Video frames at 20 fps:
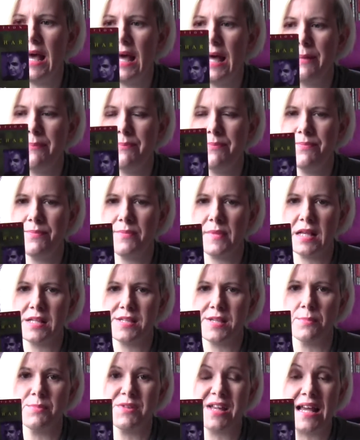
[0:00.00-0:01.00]

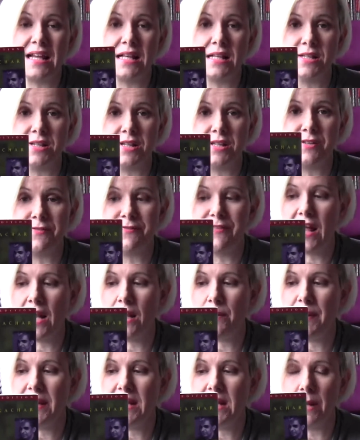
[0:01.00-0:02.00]
subtitled
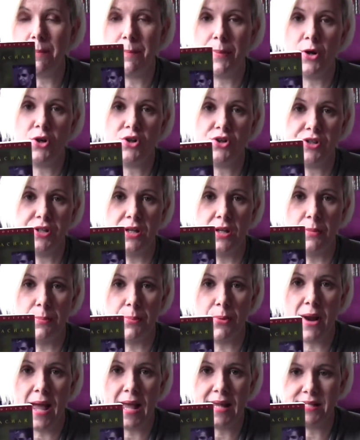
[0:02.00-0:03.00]
Developing a Personal
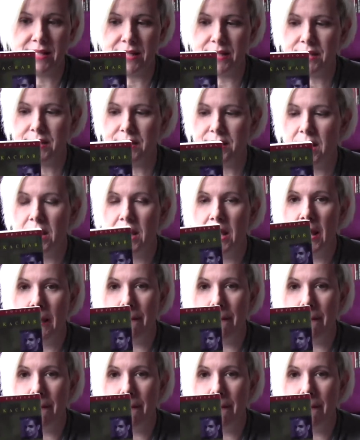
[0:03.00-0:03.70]
Practice,